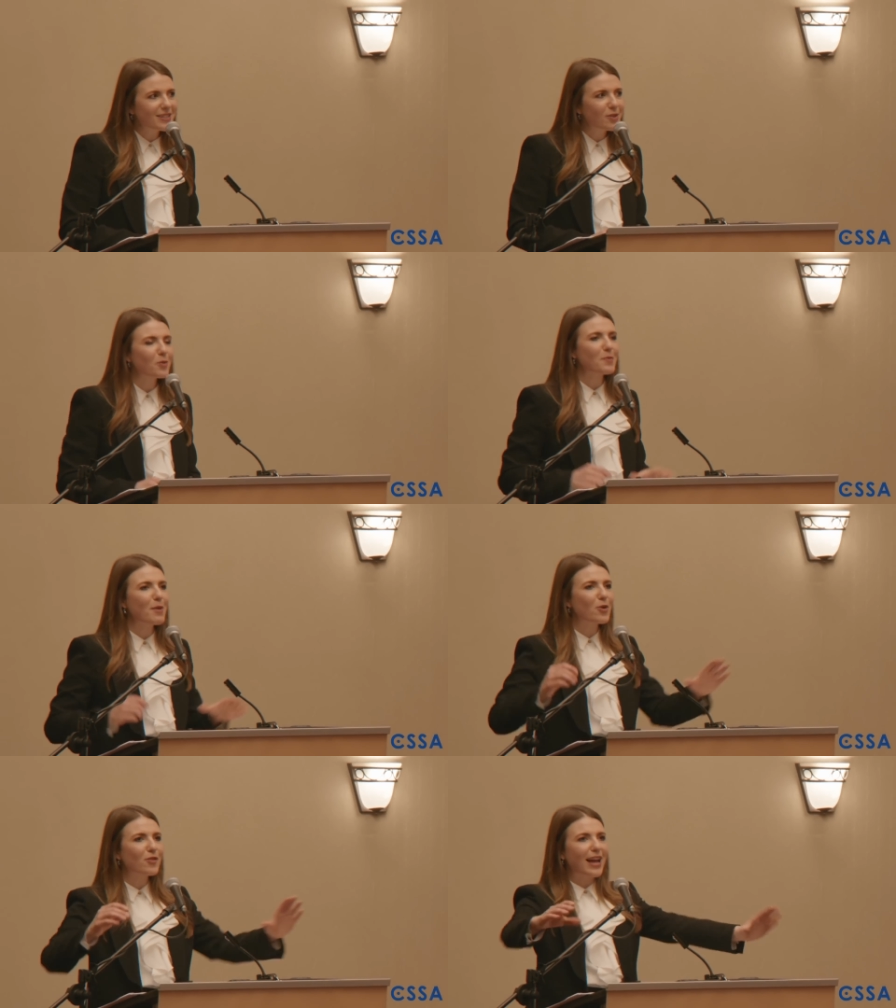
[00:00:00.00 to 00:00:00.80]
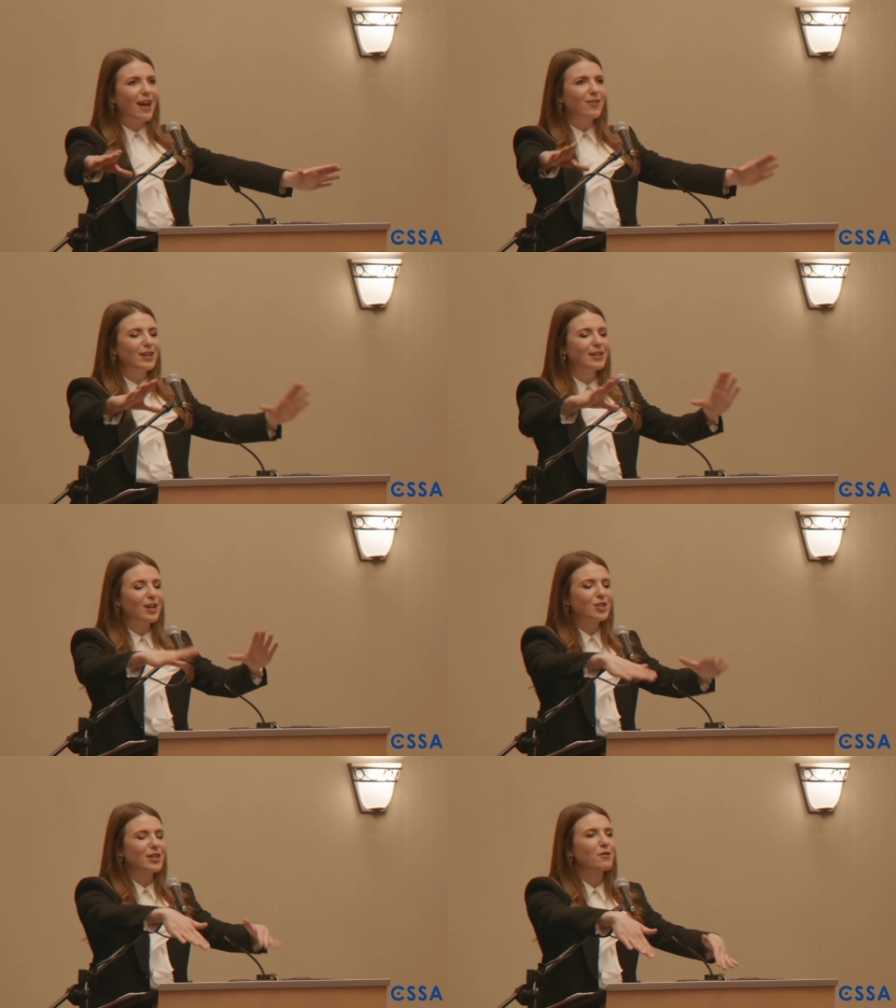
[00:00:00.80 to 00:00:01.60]
You'll remember they had the
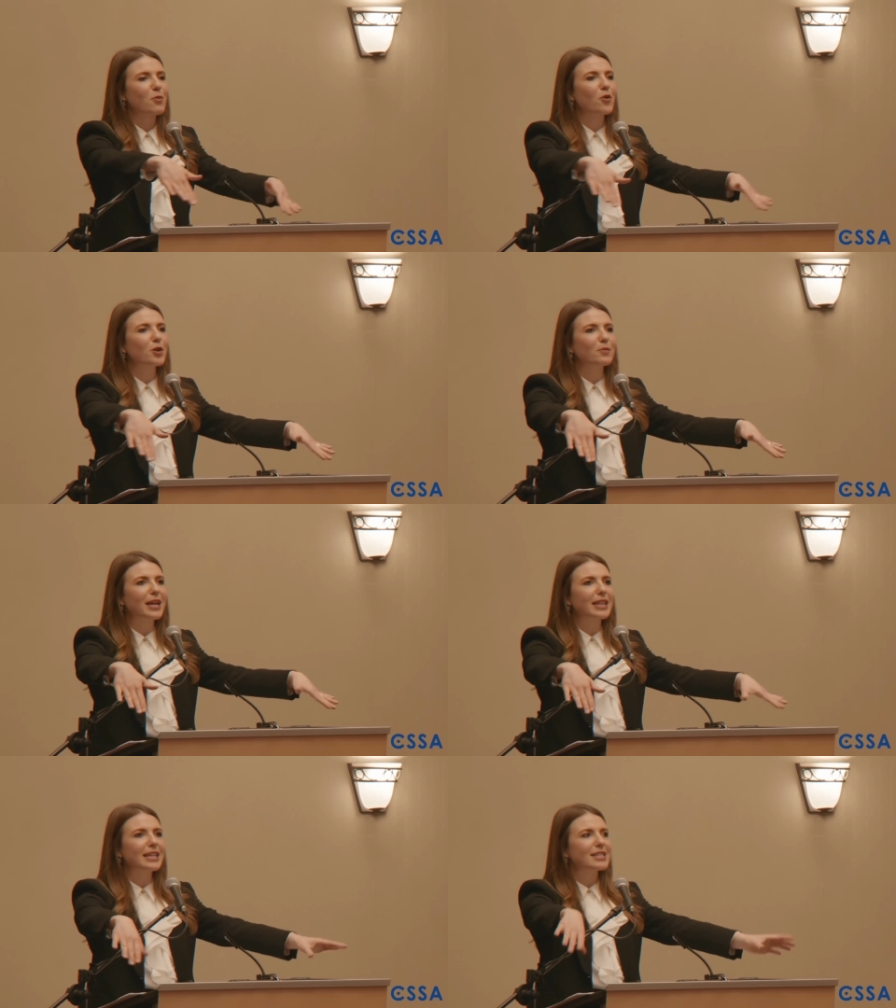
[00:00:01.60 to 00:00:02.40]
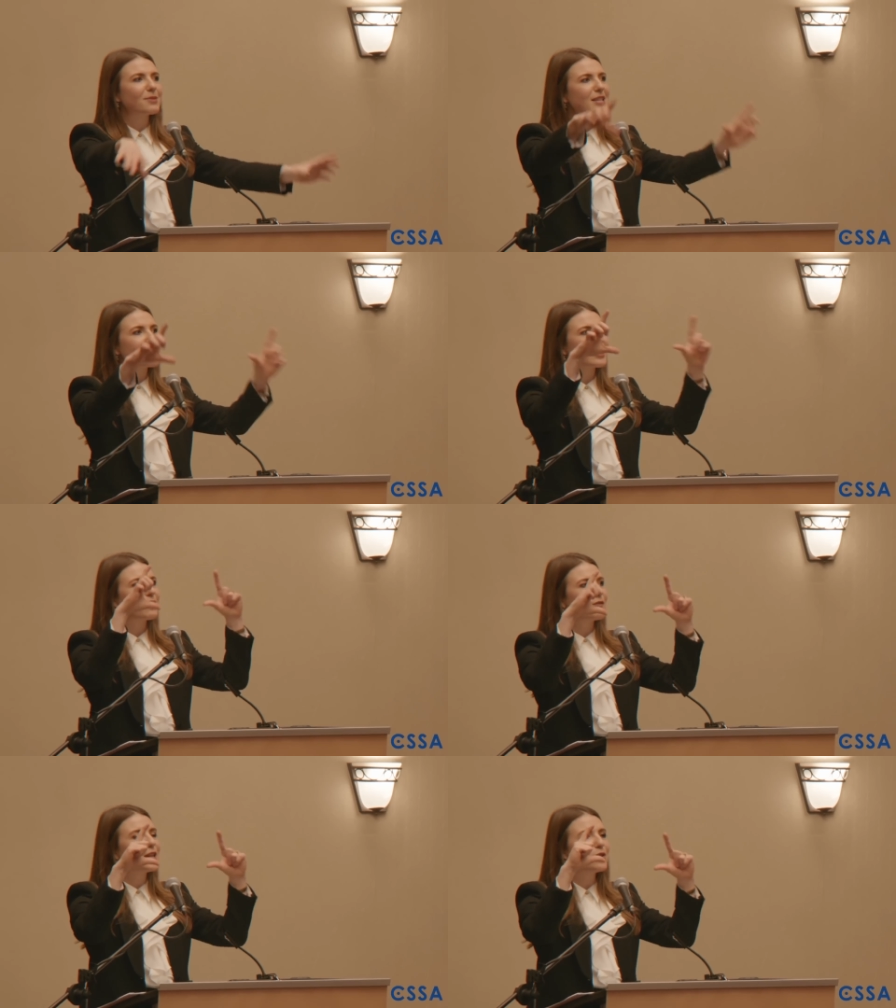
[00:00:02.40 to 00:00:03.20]
election, they had a podium like this, and
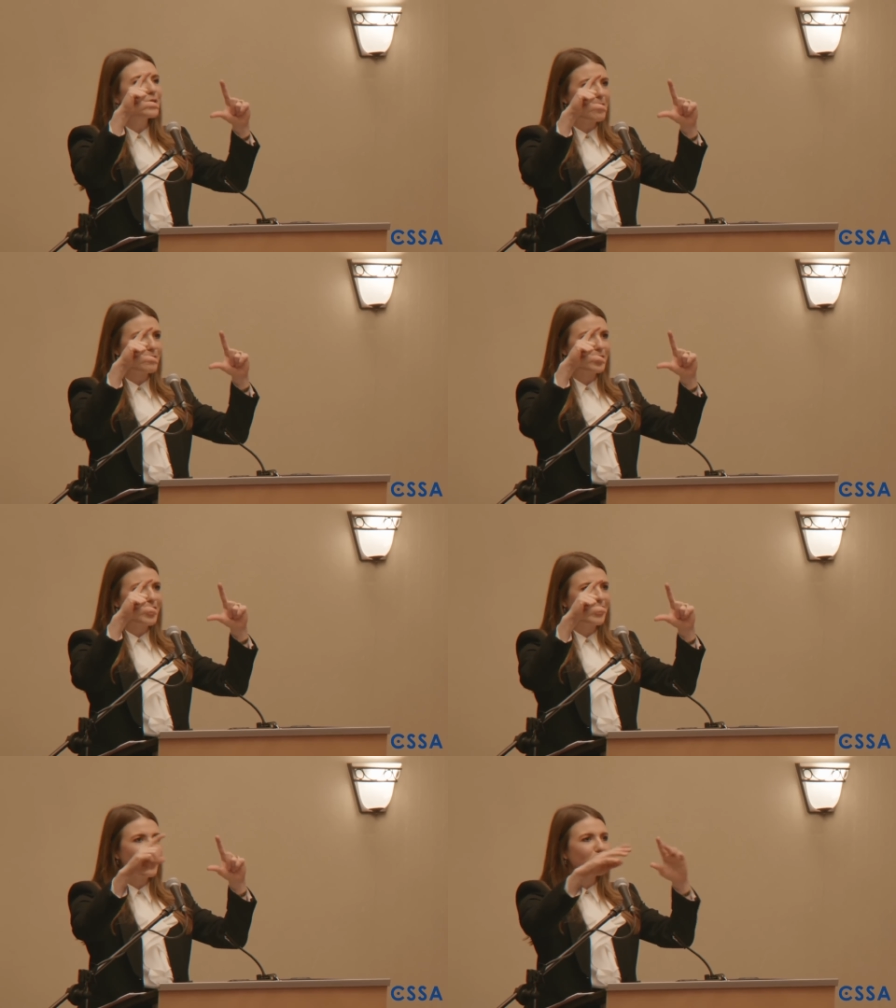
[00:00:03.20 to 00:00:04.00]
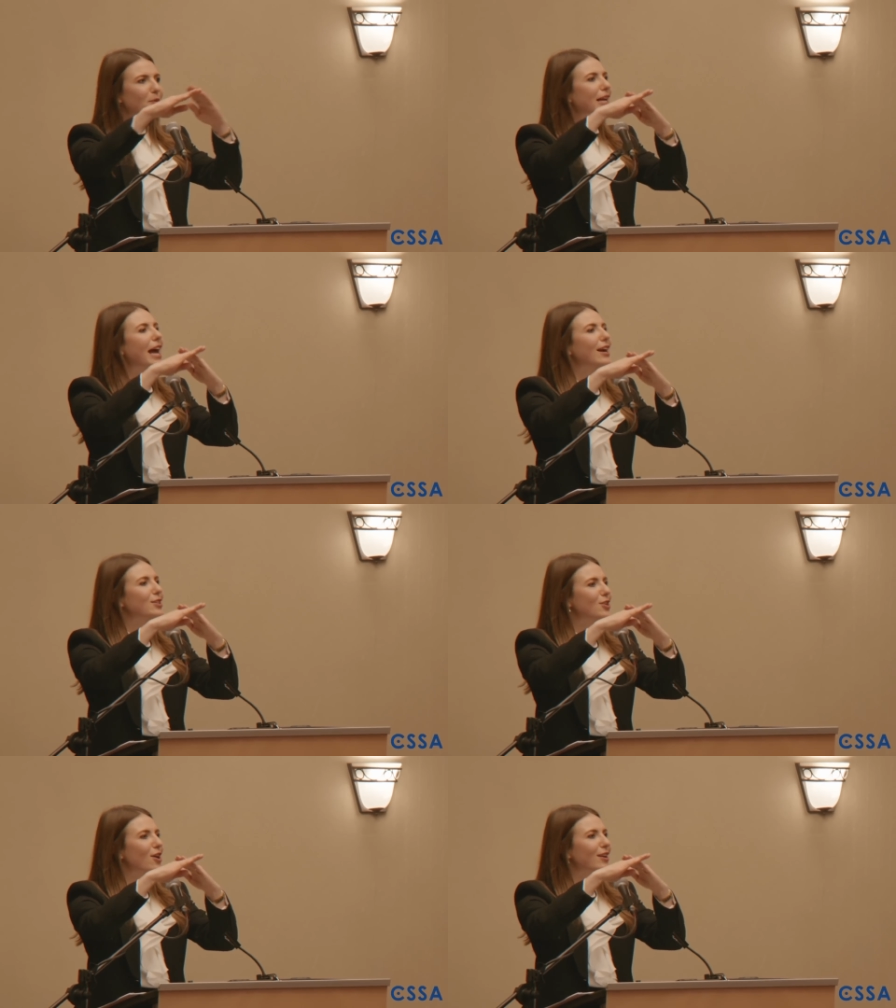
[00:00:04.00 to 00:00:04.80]
basically a video game looking gun with big
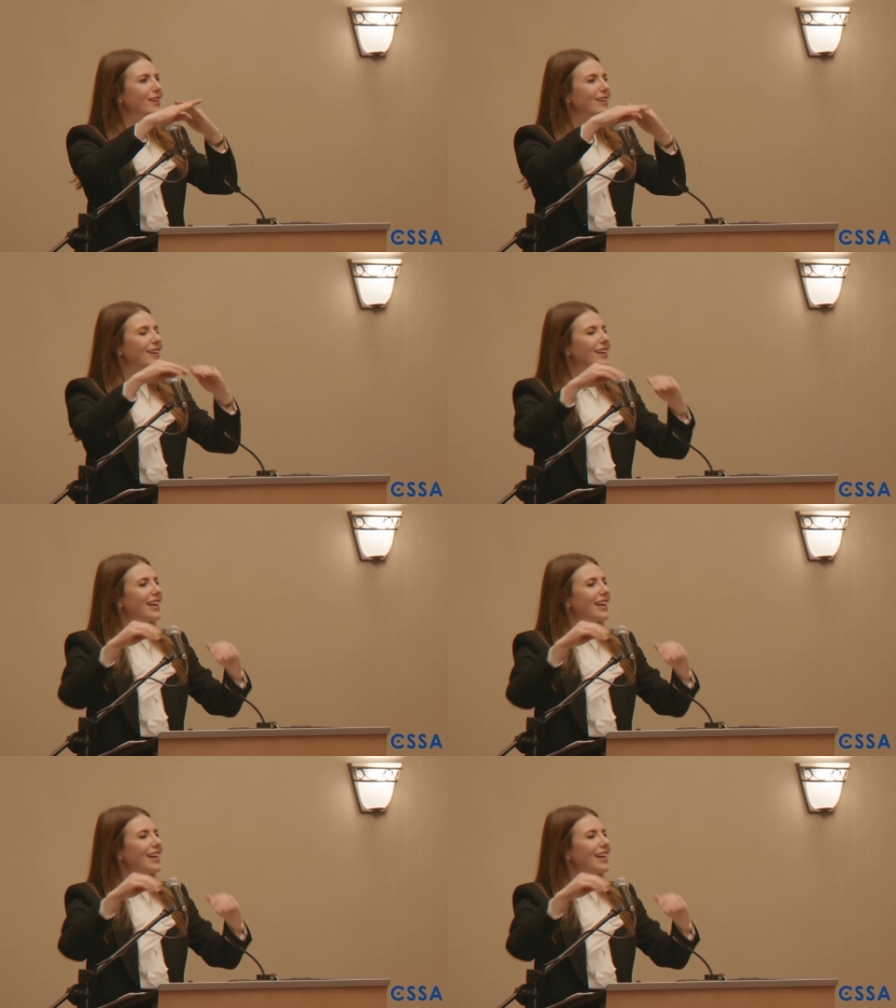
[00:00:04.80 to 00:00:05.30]
X on it